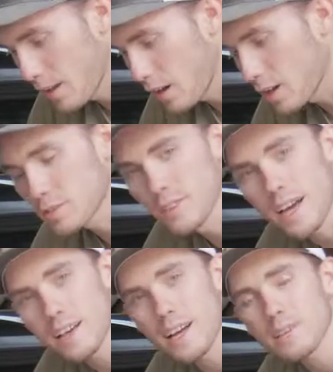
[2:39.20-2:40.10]
Alright, so
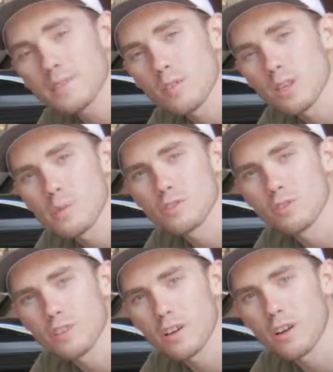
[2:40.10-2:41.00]
now guys, we're going to be
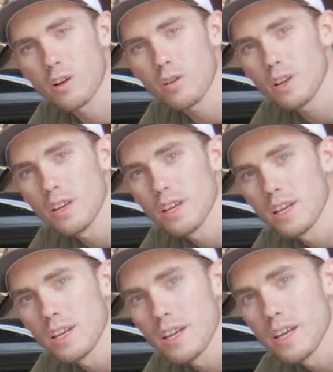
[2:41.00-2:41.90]
drilling our hole
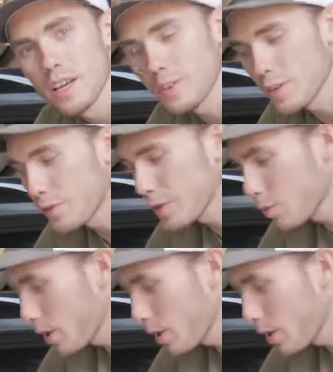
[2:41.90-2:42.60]
in the fender